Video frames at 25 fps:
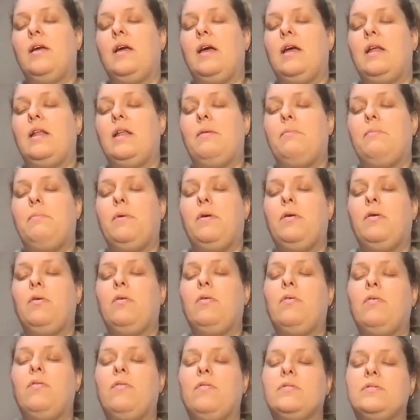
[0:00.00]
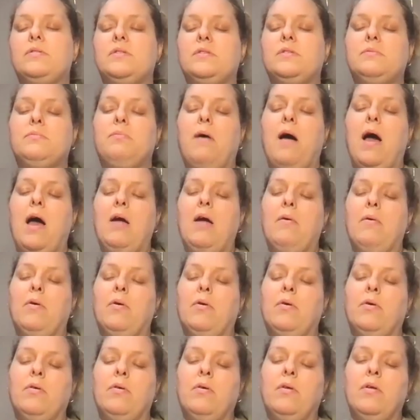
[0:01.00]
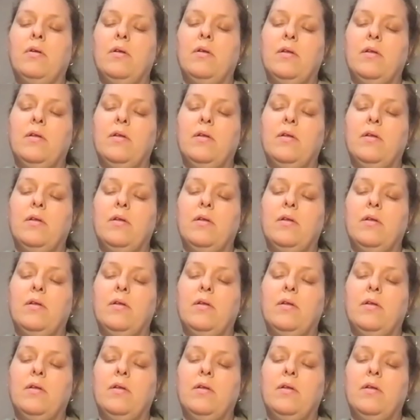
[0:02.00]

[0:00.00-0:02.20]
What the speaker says: in a beautiful spiral,